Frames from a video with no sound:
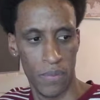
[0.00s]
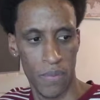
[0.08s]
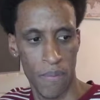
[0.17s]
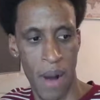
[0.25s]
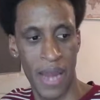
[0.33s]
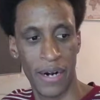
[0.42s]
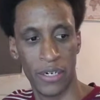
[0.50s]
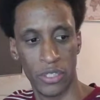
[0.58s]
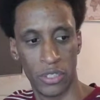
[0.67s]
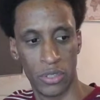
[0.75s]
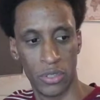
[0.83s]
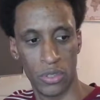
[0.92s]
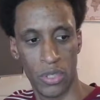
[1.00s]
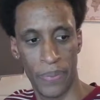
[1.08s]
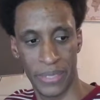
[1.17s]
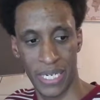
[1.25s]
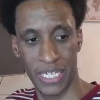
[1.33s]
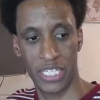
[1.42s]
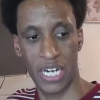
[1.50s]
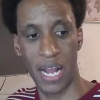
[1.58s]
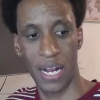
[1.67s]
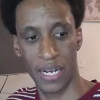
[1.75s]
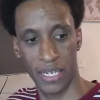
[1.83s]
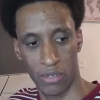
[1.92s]
minors to possess
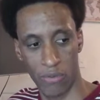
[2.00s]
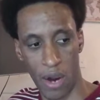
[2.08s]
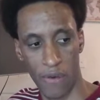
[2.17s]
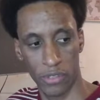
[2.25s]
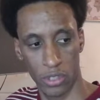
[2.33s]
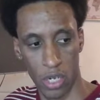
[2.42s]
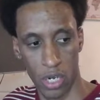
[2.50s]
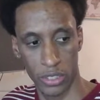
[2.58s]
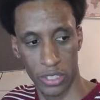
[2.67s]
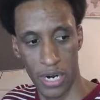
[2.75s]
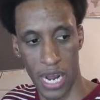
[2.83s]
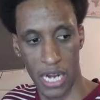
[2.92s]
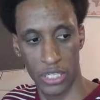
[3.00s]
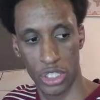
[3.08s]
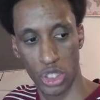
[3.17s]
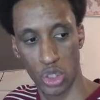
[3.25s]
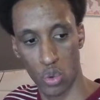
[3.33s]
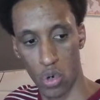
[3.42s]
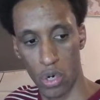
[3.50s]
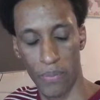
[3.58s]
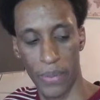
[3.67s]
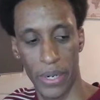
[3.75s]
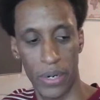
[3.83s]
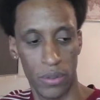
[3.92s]
shotguns and rifles as long as they're not short
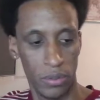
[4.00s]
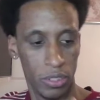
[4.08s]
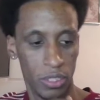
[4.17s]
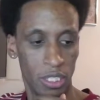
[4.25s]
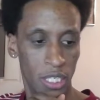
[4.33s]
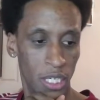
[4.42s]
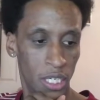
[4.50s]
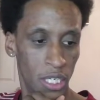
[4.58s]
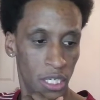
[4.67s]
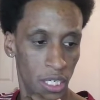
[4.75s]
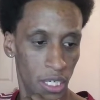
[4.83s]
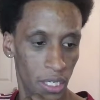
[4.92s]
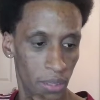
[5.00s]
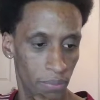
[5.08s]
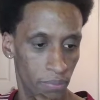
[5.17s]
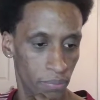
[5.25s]
barreled. Um,